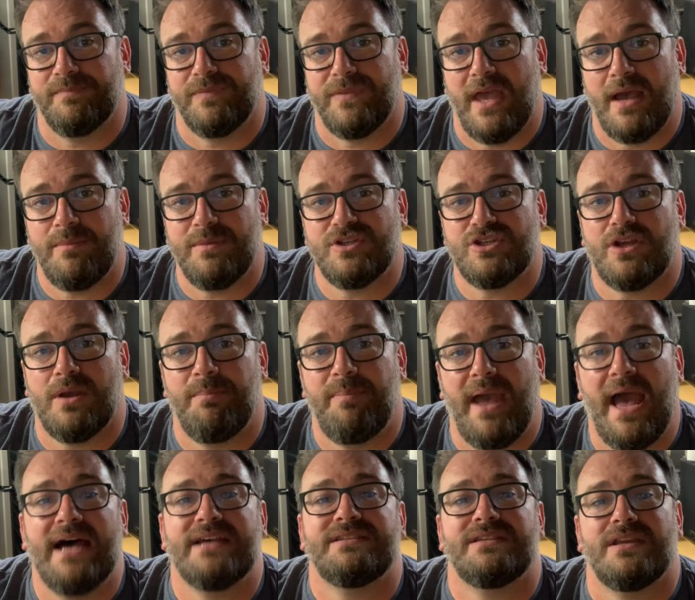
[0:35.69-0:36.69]
How much
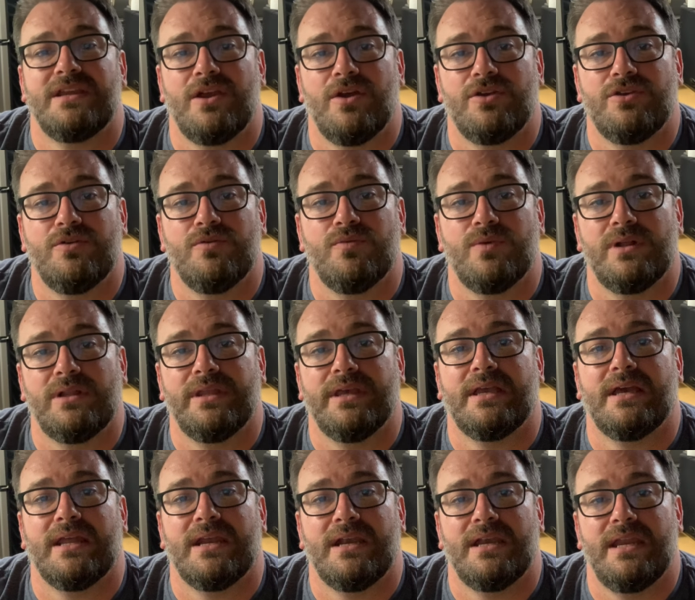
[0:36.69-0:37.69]
capacity are you really
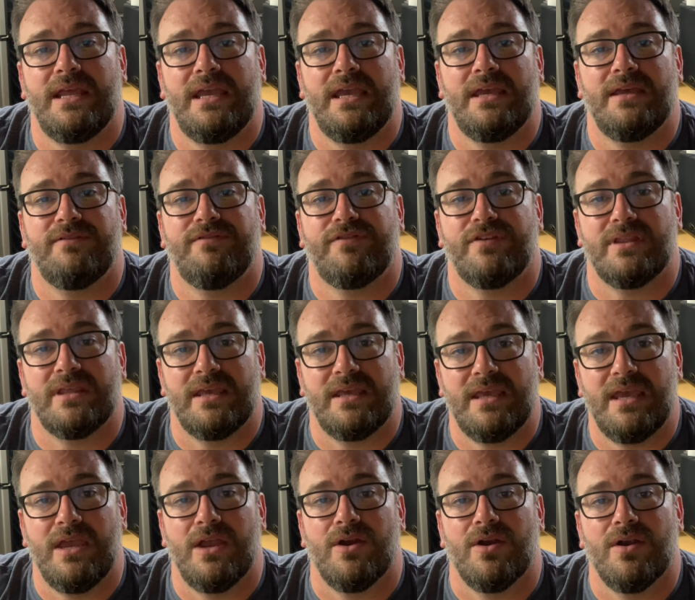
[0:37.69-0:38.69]
going to need for
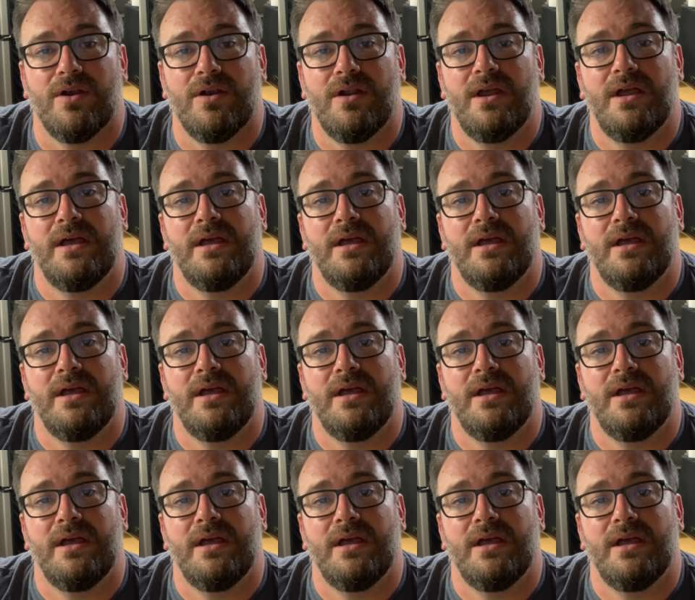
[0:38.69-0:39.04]
the year